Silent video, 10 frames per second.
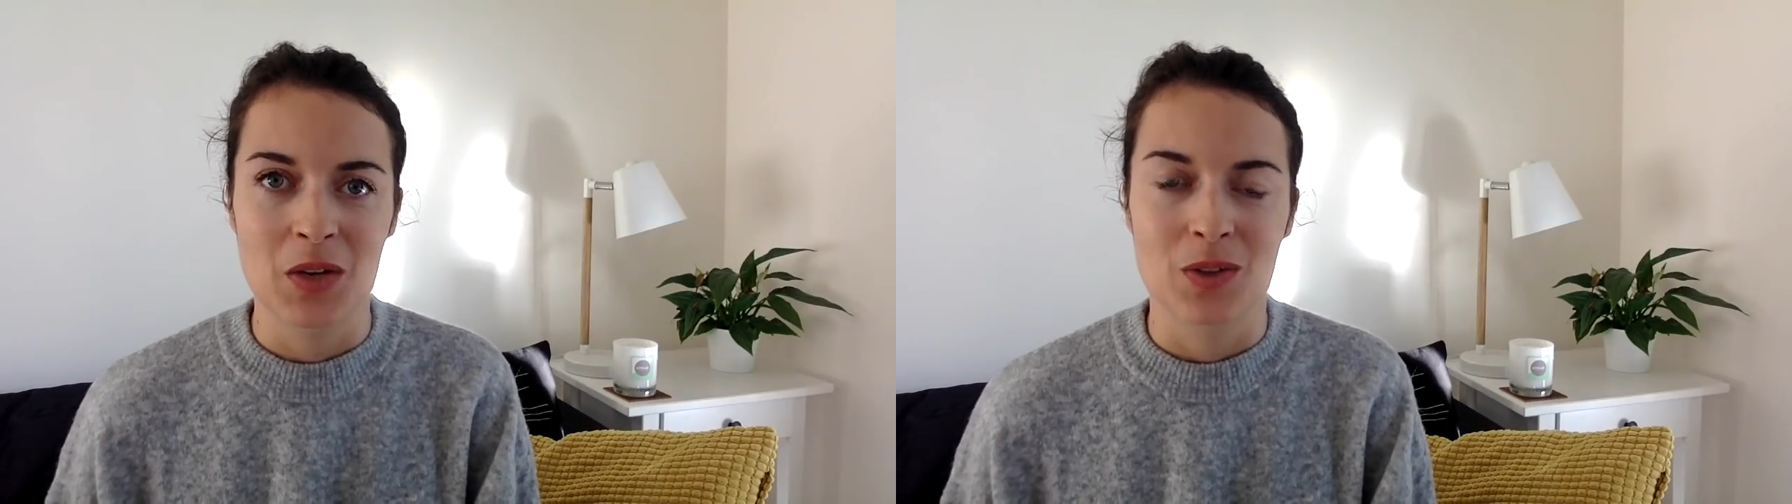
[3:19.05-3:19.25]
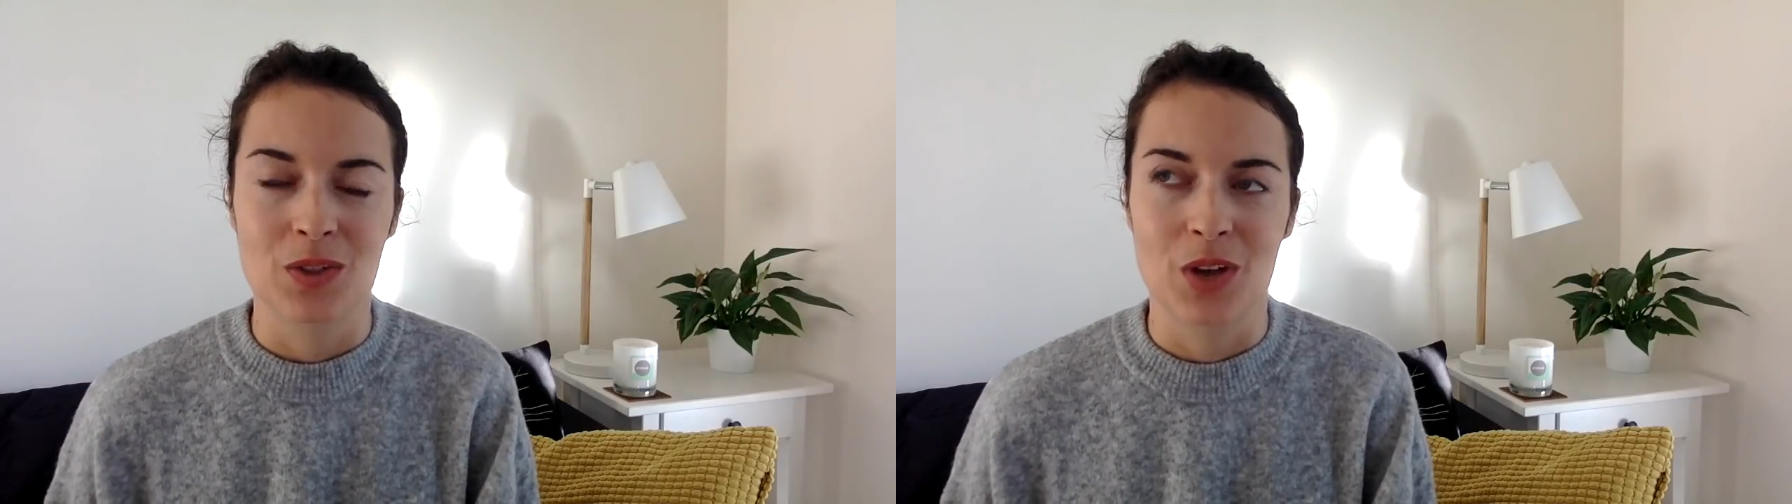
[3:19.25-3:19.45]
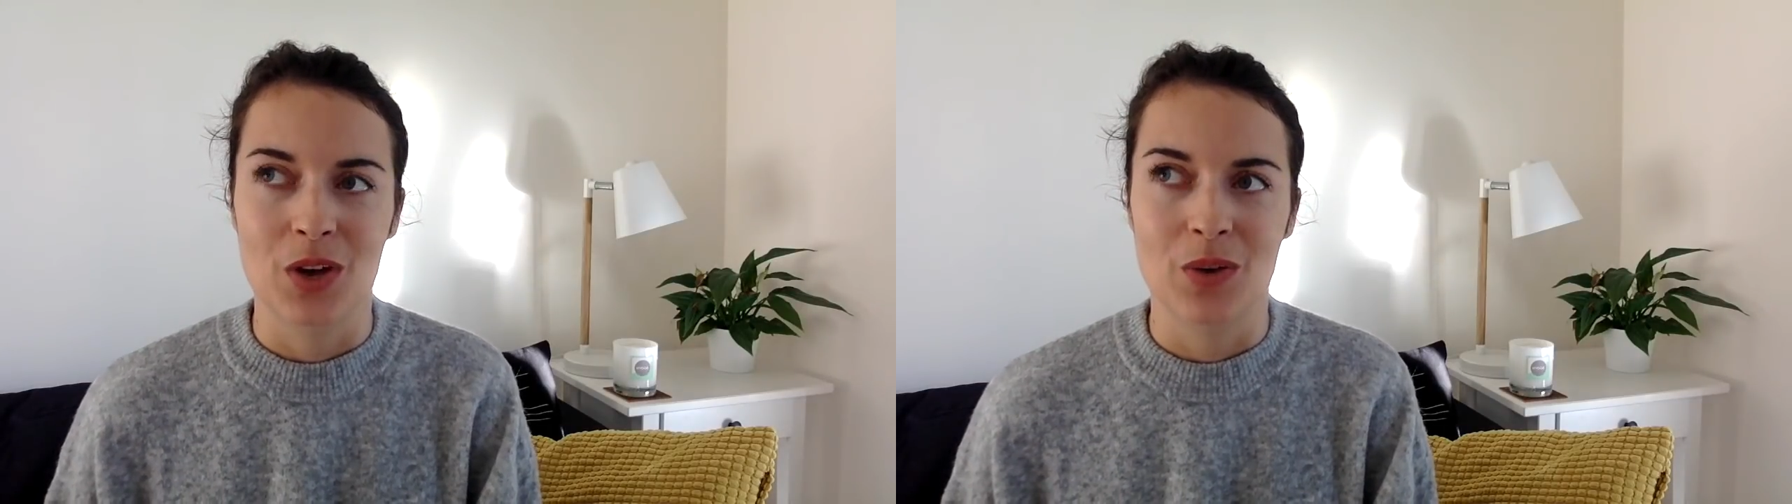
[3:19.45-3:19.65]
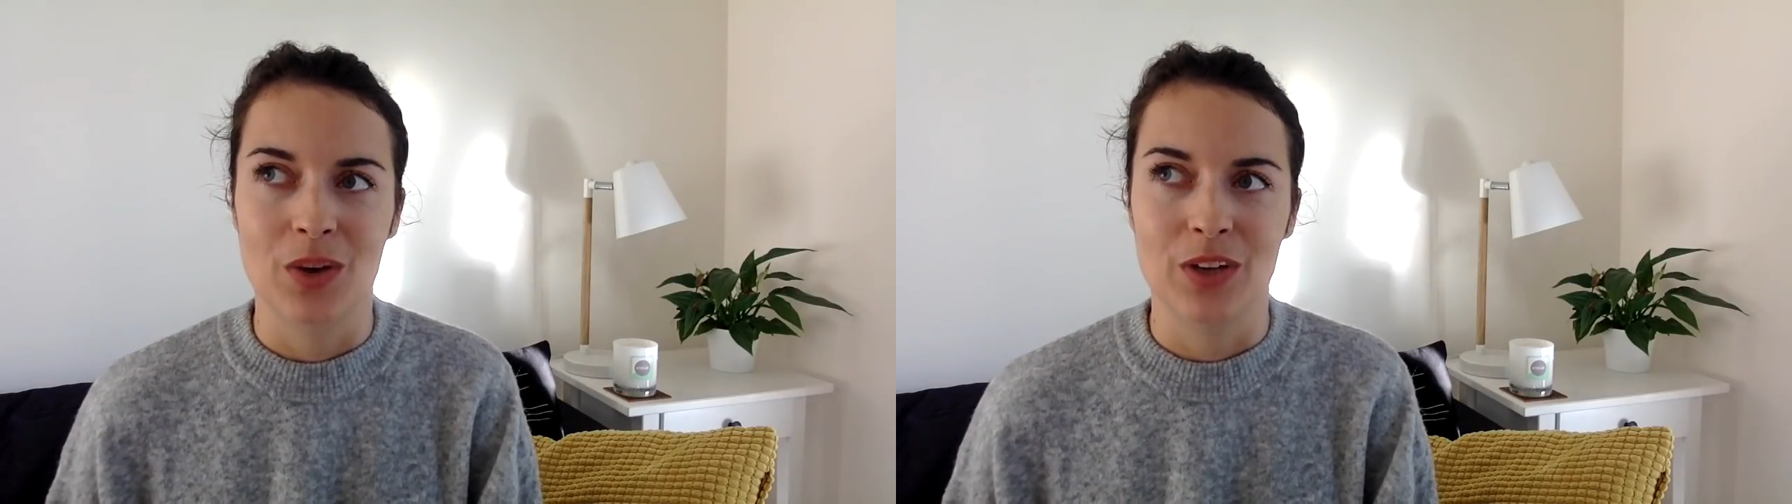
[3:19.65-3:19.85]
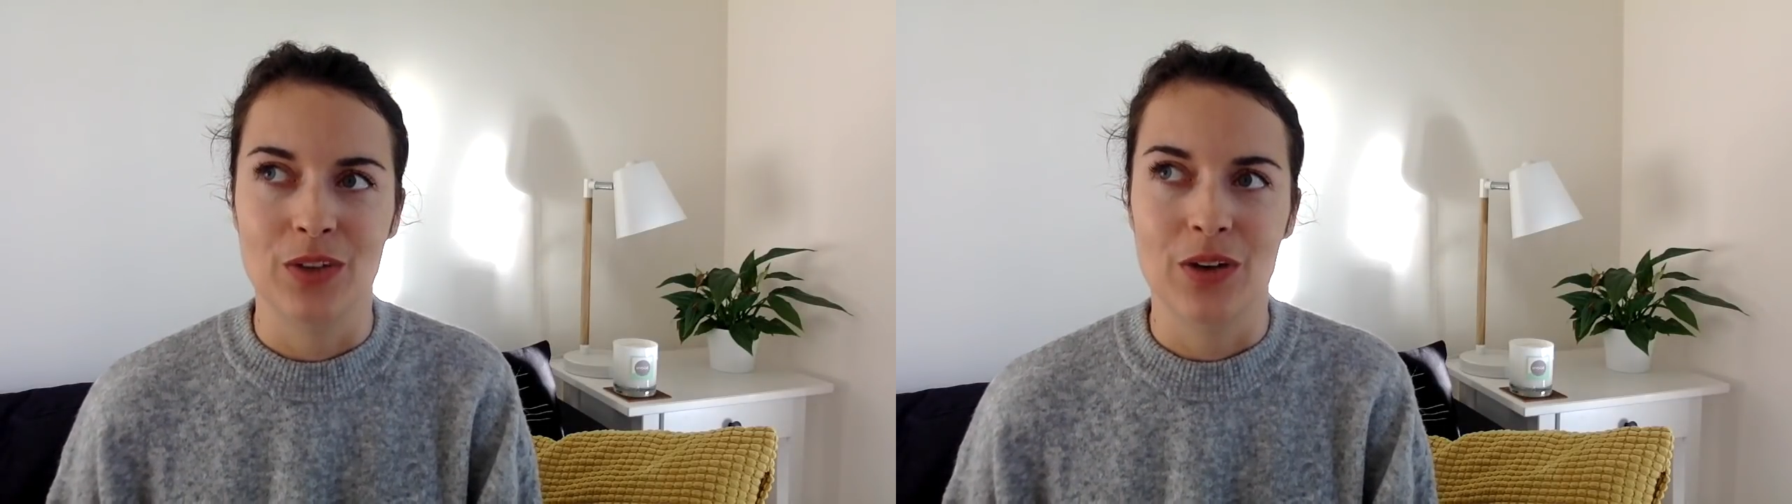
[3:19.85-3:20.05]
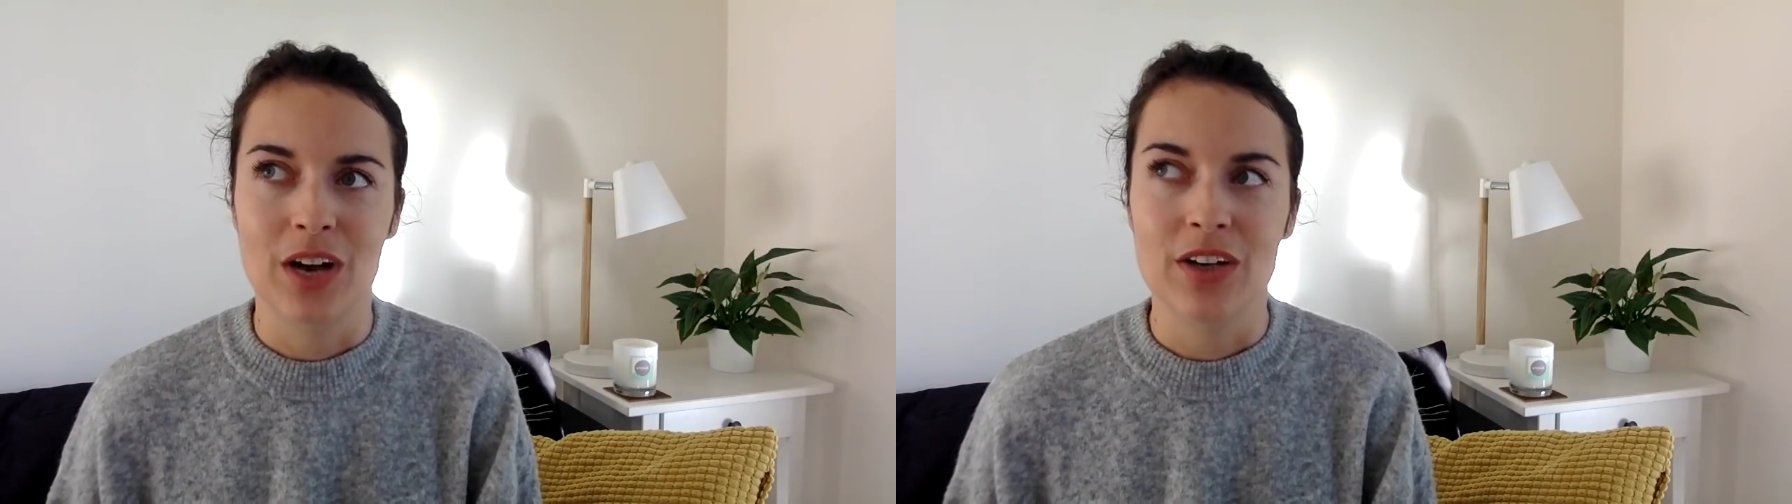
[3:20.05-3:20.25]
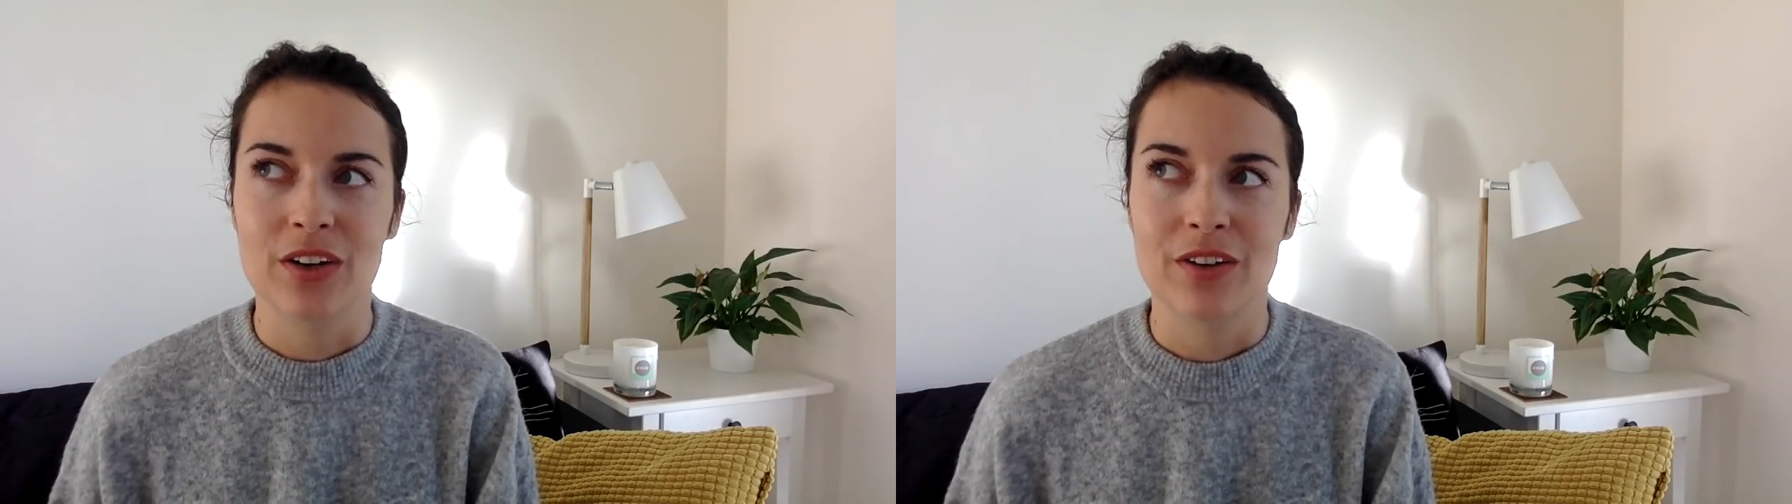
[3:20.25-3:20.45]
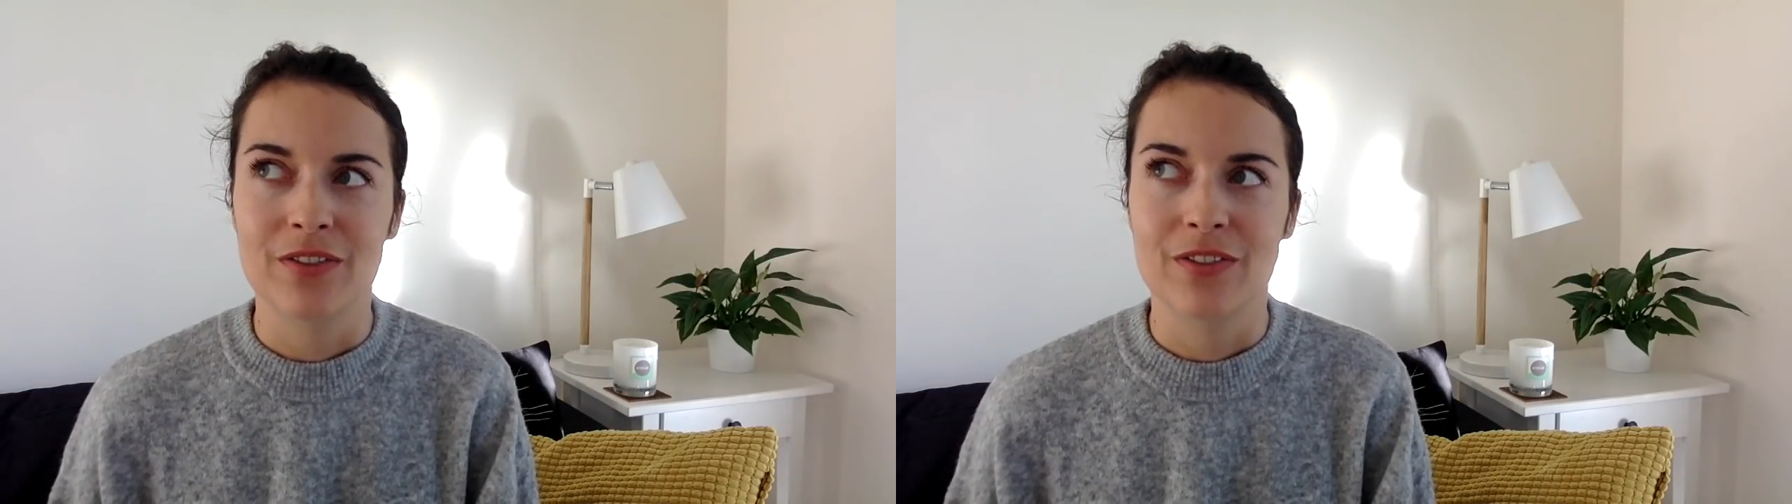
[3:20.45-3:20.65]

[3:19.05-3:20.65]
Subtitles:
So you kind of